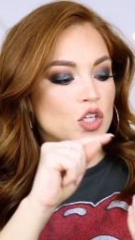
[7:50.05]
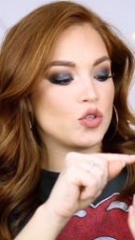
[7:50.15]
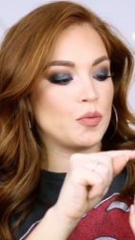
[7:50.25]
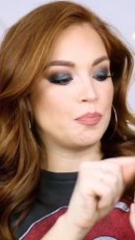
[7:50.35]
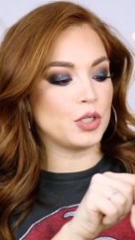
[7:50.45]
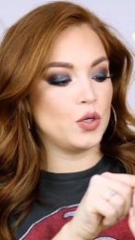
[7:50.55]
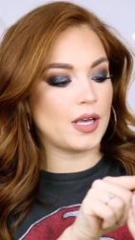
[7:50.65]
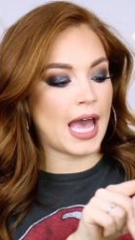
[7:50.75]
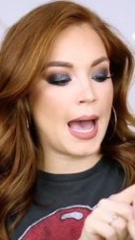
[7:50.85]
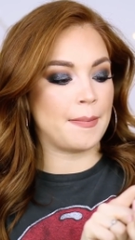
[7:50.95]
So the blue
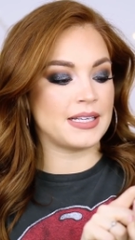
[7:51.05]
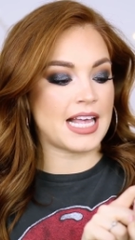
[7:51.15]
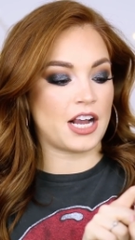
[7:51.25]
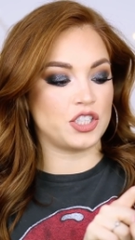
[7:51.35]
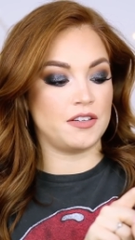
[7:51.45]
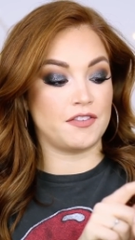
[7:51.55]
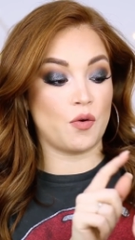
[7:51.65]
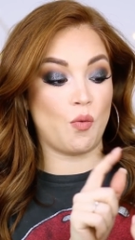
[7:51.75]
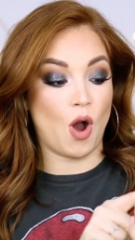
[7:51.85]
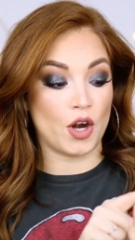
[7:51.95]
cap is actually
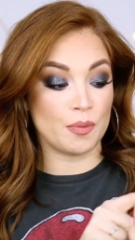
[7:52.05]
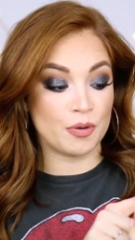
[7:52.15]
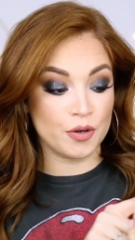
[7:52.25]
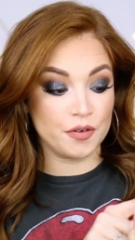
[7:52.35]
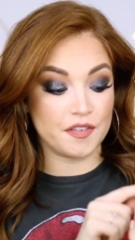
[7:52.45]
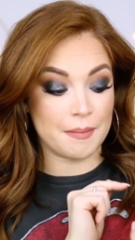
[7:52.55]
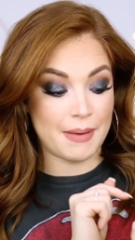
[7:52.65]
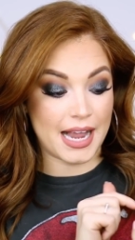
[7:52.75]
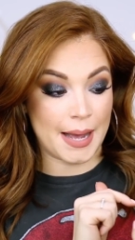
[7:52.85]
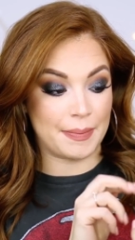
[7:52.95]
for waterproof
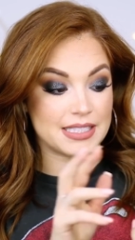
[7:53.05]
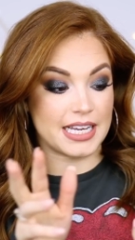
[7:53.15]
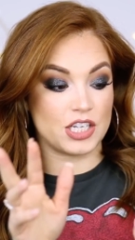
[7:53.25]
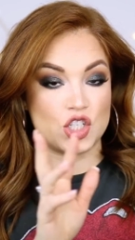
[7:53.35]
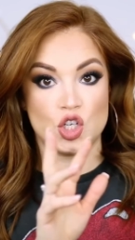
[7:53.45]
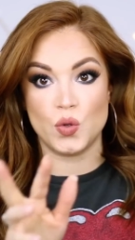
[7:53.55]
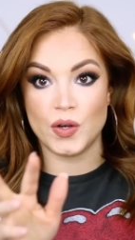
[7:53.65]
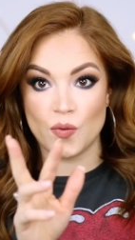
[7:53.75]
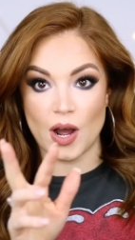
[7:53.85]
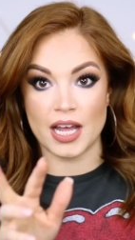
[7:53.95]
makeup. It's like a 2
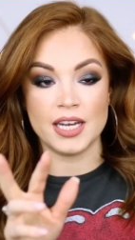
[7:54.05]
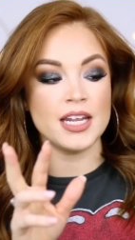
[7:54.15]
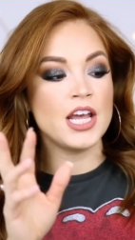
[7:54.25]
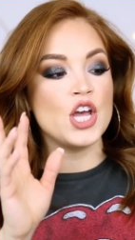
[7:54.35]
in 1.